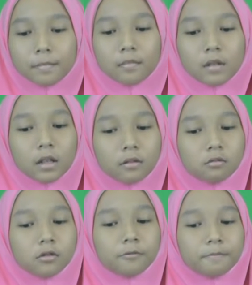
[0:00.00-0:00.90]
The
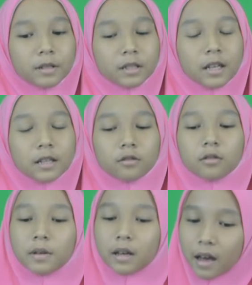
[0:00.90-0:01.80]
wolf pretended
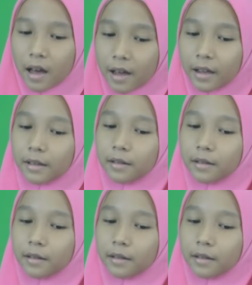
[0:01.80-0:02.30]
to be kind